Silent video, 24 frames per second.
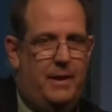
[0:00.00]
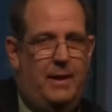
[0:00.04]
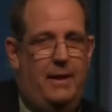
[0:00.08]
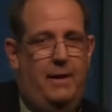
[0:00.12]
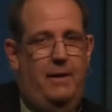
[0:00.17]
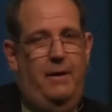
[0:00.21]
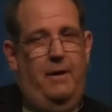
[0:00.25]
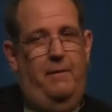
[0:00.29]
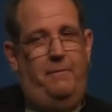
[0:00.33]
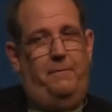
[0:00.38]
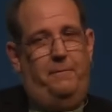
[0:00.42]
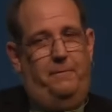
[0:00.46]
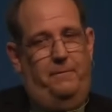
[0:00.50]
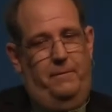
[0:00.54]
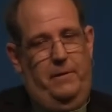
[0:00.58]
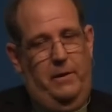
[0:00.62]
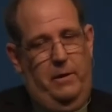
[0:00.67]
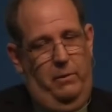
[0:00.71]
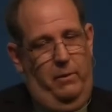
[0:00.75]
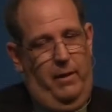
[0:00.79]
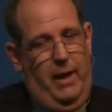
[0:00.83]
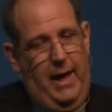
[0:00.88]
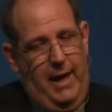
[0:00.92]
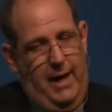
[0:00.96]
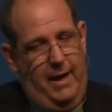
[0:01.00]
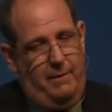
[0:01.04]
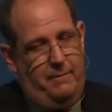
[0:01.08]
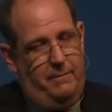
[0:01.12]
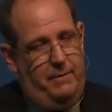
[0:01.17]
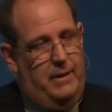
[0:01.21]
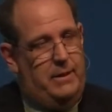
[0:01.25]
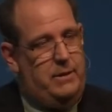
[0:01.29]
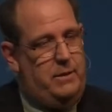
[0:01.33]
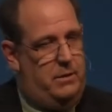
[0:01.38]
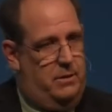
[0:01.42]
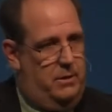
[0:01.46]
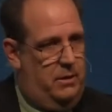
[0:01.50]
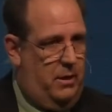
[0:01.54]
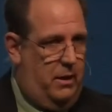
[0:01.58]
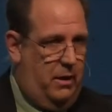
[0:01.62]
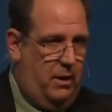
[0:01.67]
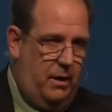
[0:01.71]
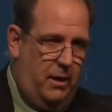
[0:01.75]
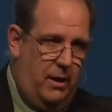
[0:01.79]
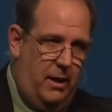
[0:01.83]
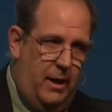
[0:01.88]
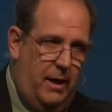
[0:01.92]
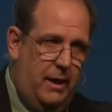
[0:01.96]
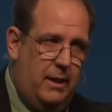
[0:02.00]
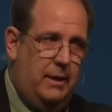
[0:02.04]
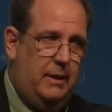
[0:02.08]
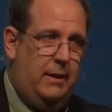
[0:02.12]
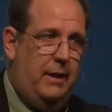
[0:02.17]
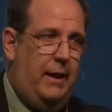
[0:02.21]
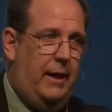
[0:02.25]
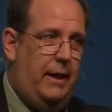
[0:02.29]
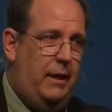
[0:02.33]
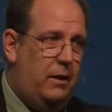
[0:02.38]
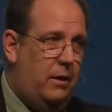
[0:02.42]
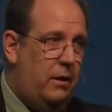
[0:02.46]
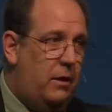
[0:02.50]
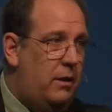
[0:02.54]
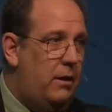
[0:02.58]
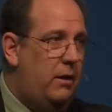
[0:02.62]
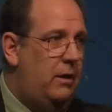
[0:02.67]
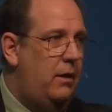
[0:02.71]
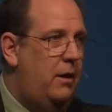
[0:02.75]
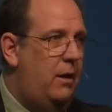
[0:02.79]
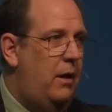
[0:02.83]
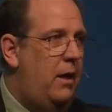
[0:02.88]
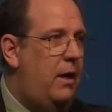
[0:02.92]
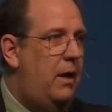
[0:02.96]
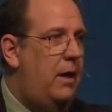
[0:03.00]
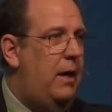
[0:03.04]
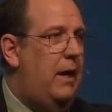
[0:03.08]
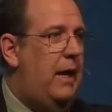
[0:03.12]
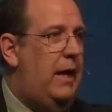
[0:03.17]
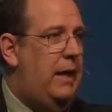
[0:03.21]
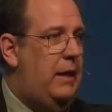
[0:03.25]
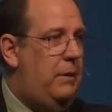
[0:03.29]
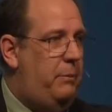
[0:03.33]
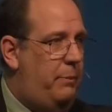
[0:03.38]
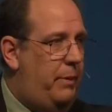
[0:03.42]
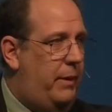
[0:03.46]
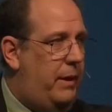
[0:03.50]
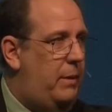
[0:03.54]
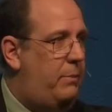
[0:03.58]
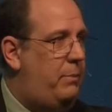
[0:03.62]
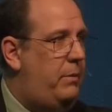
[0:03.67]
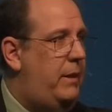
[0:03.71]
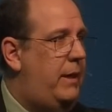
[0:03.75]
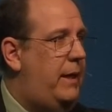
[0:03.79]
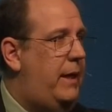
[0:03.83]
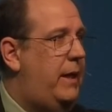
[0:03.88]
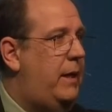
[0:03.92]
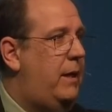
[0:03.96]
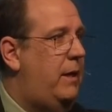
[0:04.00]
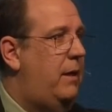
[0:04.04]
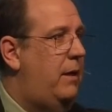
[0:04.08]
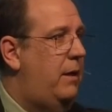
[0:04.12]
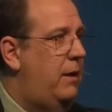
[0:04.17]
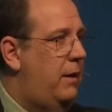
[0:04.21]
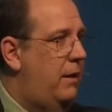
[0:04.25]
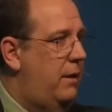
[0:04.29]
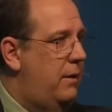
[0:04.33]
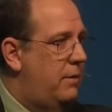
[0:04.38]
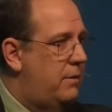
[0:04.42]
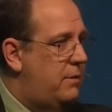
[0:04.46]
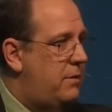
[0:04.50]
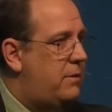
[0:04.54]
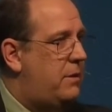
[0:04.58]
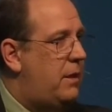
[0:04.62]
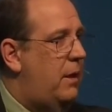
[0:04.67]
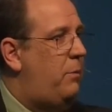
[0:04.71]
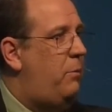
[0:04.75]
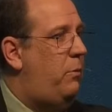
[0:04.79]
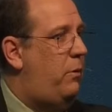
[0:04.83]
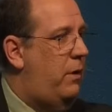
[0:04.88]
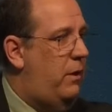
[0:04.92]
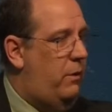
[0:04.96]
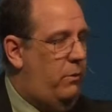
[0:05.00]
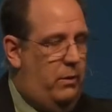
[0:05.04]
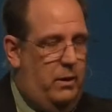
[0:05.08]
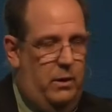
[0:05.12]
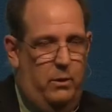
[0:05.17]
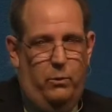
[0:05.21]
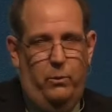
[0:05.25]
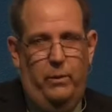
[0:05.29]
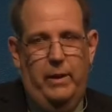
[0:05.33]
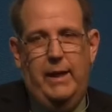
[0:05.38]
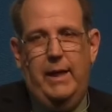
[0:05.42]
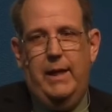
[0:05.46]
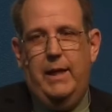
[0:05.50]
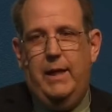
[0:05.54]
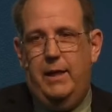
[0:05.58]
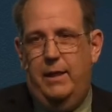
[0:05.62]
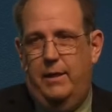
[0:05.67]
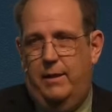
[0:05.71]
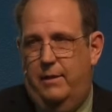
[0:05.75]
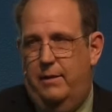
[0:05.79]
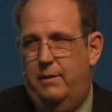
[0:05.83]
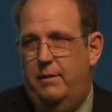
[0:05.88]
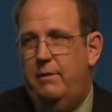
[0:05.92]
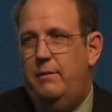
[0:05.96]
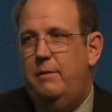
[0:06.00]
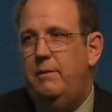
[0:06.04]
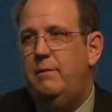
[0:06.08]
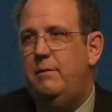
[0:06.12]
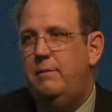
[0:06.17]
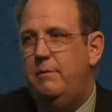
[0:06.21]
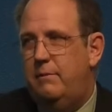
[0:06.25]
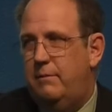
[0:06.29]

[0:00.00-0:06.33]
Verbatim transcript: If you have, let's talk later in public, somewhere where we can